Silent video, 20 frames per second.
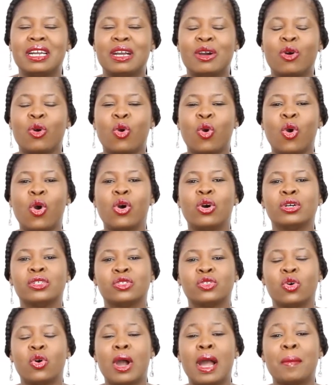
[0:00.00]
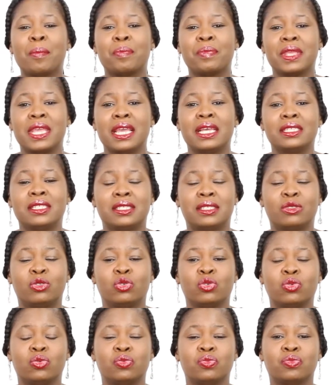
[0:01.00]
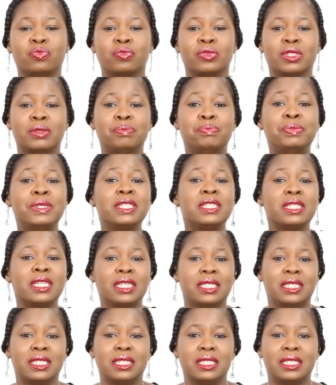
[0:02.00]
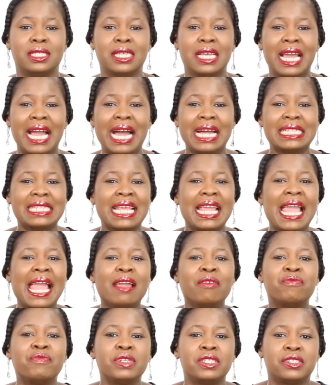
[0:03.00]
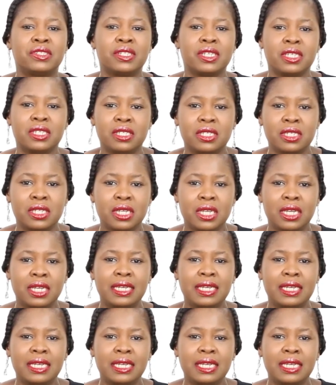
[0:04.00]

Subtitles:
occurs or appears to businesses at every stage.